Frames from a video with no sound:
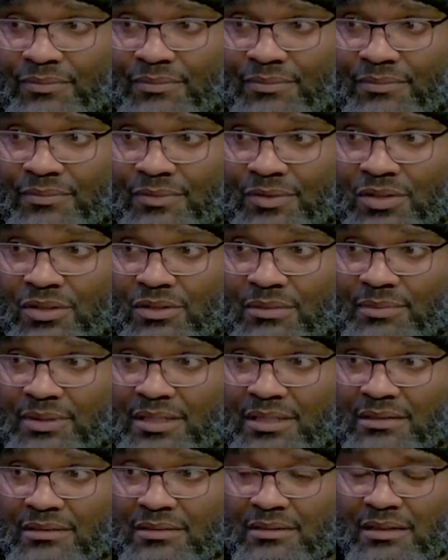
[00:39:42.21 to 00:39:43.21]
You know what I
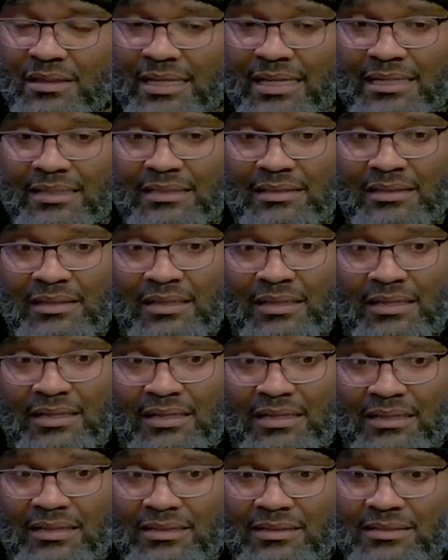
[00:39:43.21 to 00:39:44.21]
mean? Mm. Like,
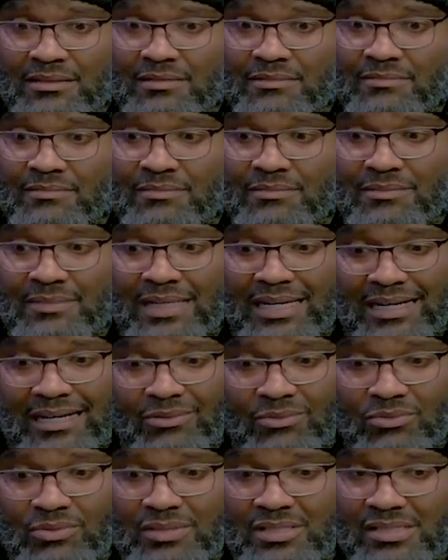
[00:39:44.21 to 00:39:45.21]
um, I
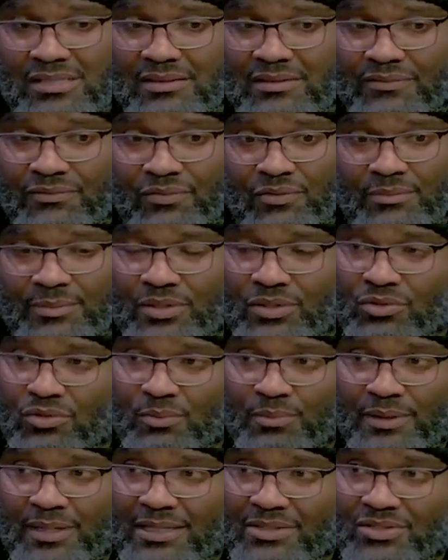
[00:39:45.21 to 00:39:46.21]
was a former youth
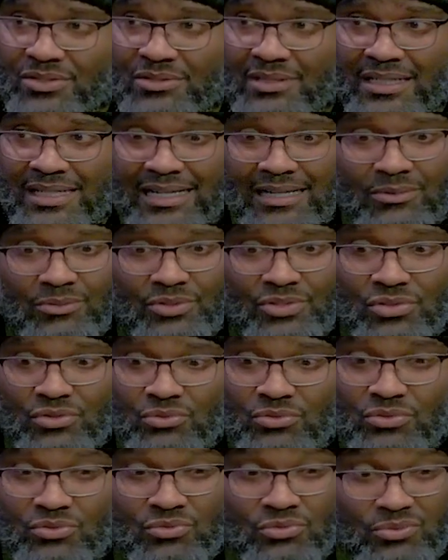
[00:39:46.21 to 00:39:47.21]
pastor and I was
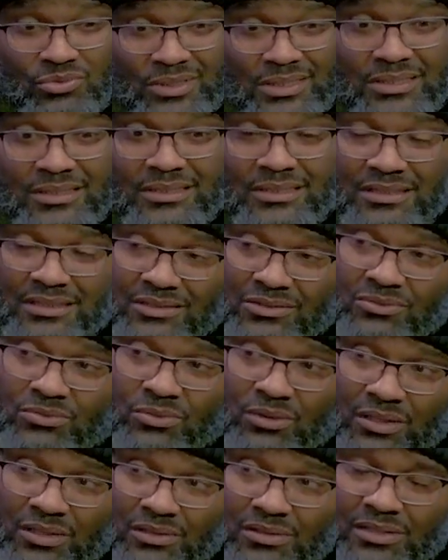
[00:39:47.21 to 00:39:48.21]
doing really good
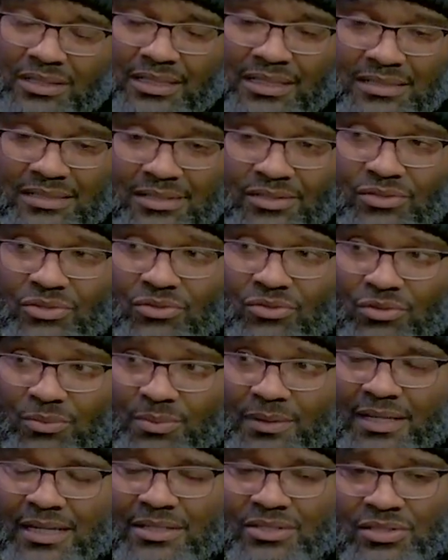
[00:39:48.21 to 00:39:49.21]
work as a youth
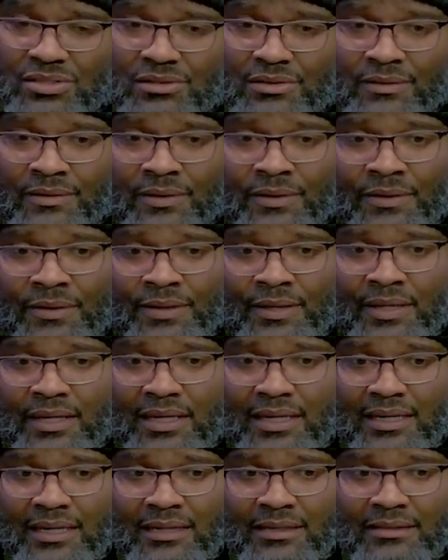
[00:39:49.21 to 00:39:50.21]
pastor.
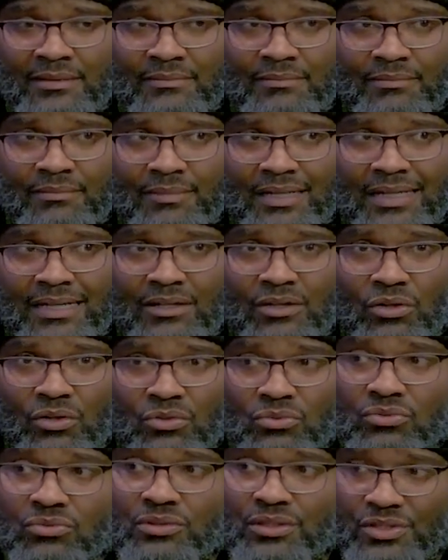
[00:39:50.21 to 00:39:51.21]
And my
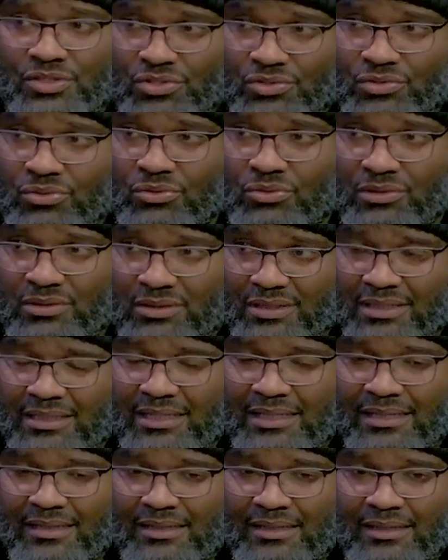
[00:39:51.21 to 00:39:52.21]
oldest daughter and
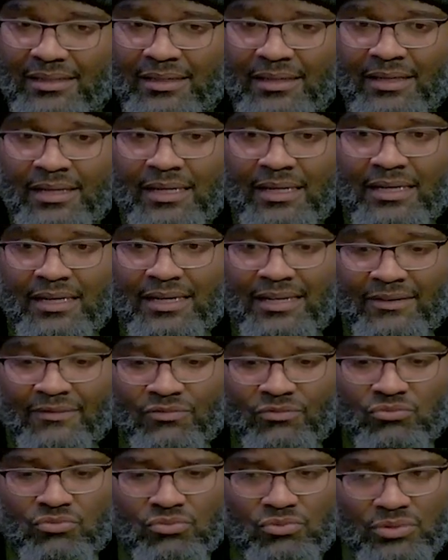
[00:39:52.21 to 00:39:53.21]
I
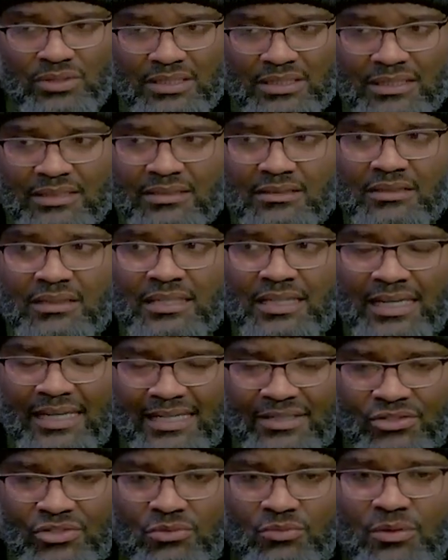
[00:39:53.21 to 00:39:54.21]
have really
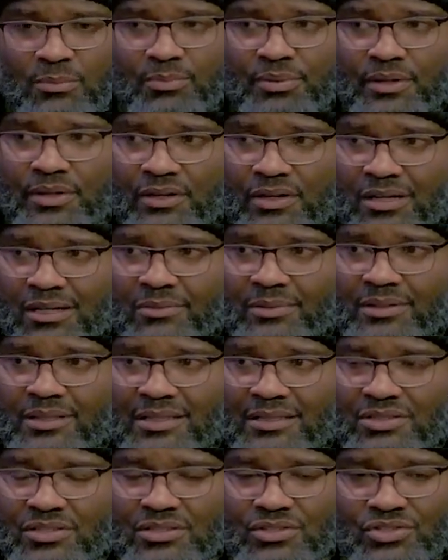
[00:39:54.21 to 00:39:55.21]
had to repair our
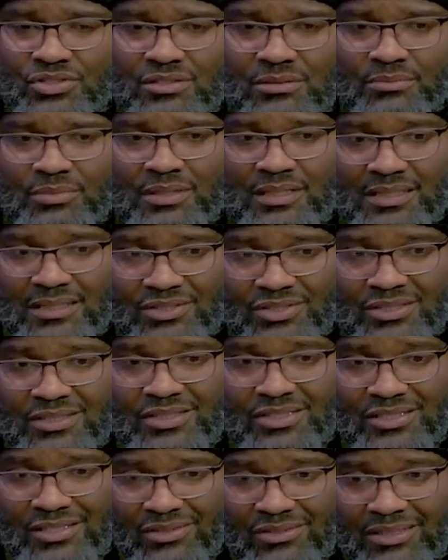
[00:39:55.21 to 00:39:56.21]
relationship because she
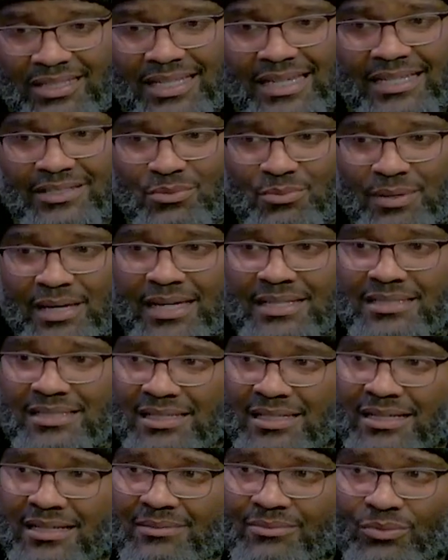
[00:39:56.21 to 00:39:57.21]
saw dad's
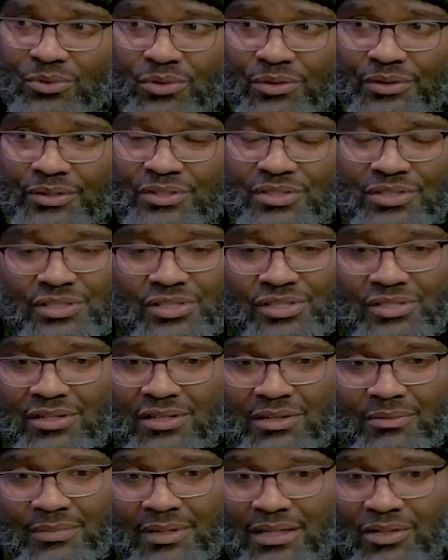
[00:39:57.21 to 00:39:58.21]
backside more than she
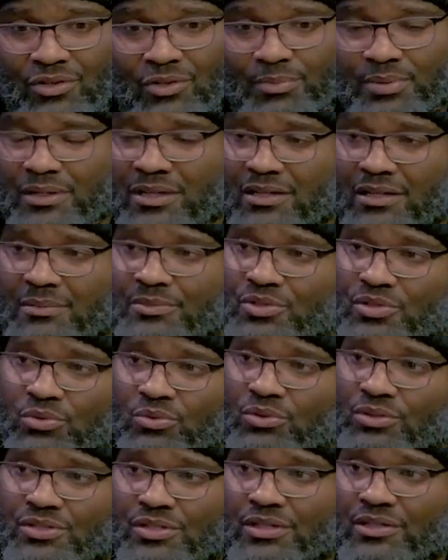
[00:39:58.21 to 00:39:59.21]
saw my open arms
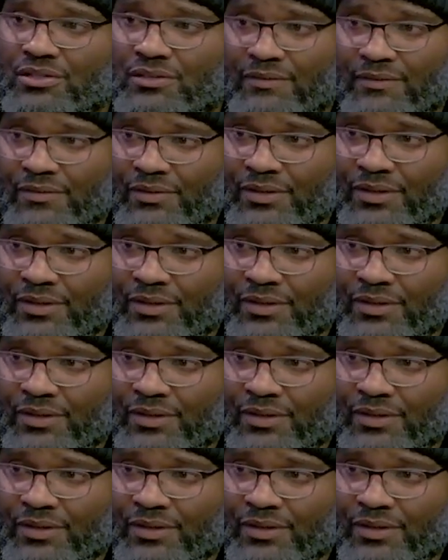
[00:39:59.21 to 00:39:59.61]
towards her.